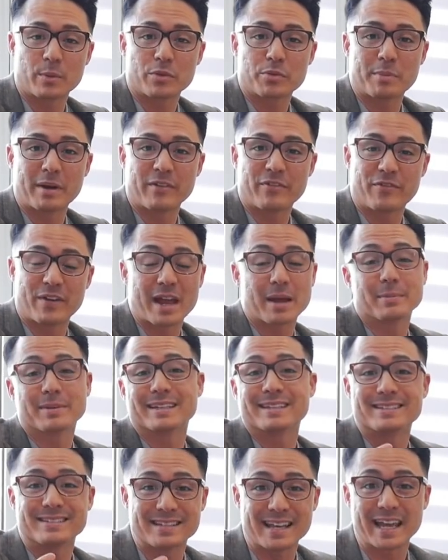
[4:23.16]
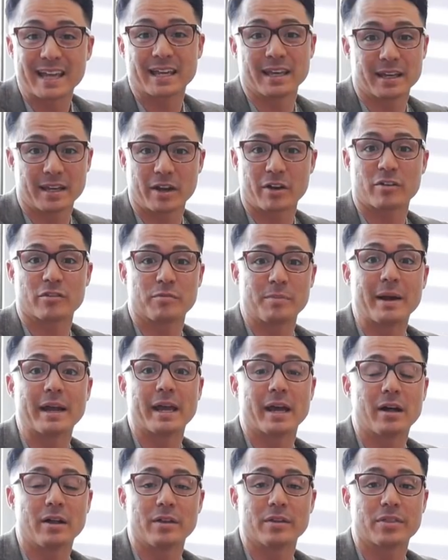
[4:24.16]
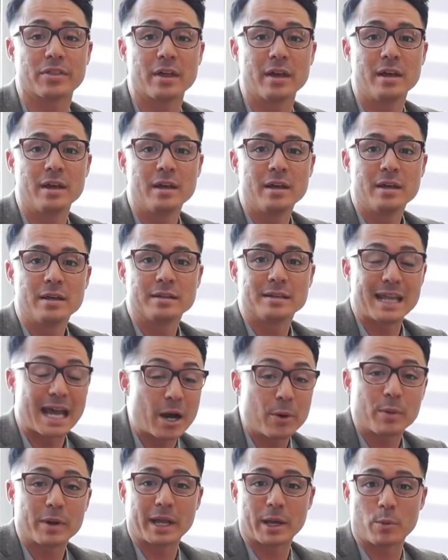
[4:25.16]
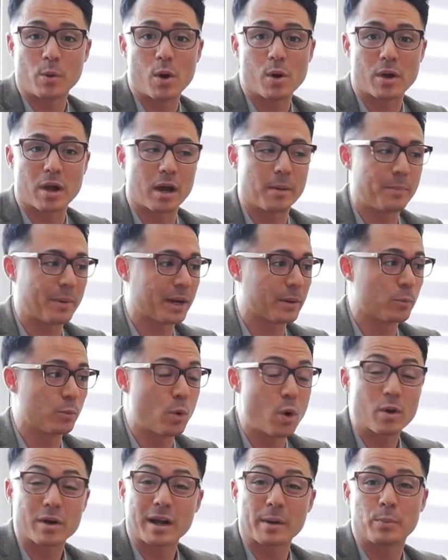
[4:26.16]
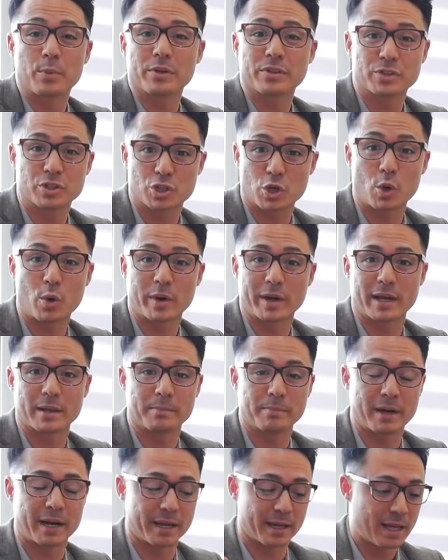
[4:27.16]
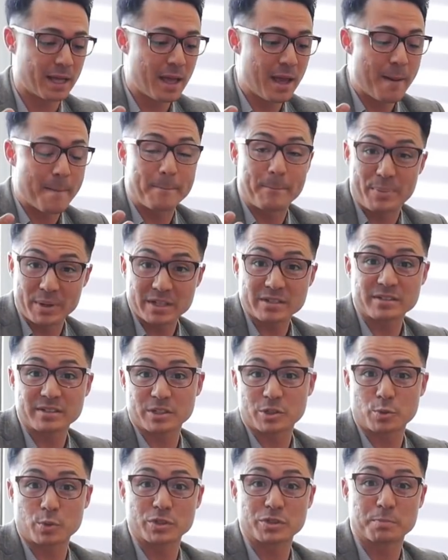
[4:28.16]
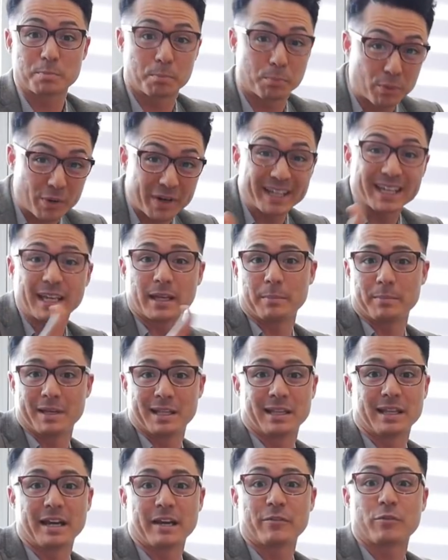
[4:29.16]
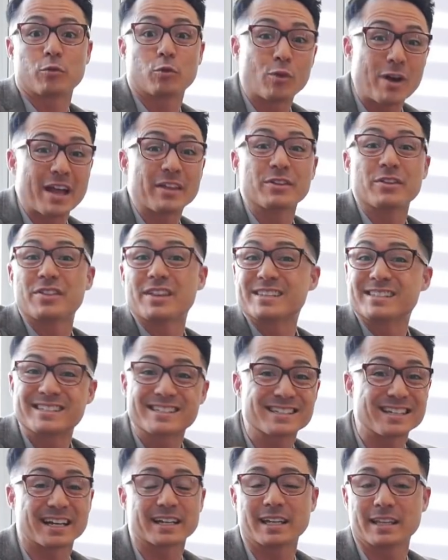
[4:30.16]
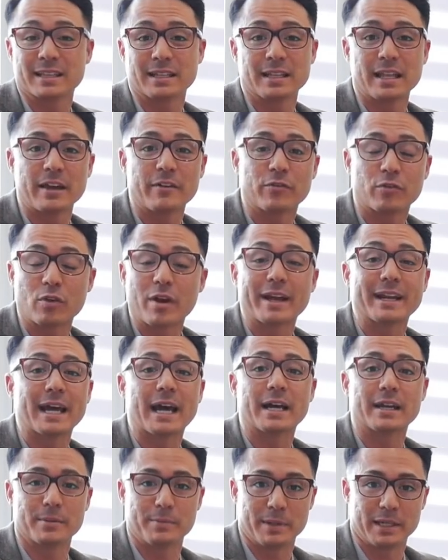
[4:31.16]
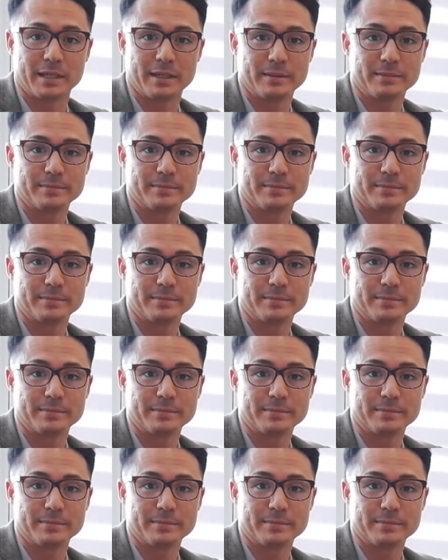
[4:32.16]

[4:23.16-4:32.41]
with my family and taking care of my health. Now when I woke up with joy and my business was bringing me life rather than sucking the life right out of me.